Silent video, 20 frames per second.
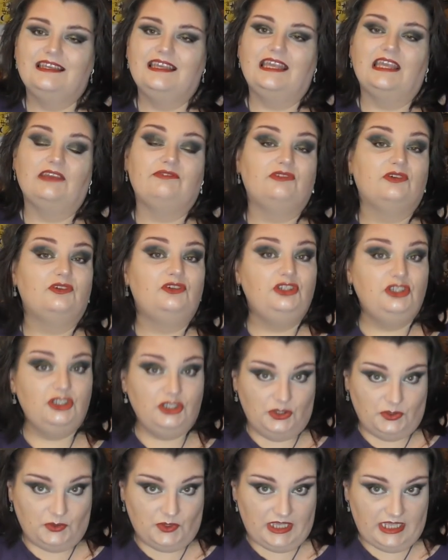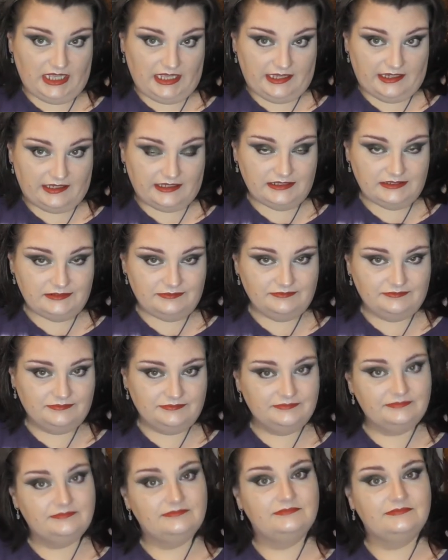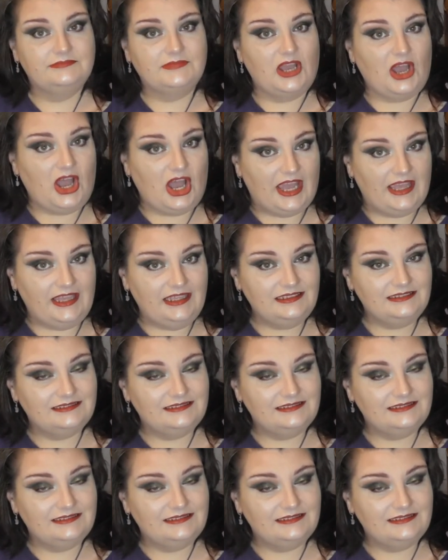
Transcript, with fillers: If you're new here, hi,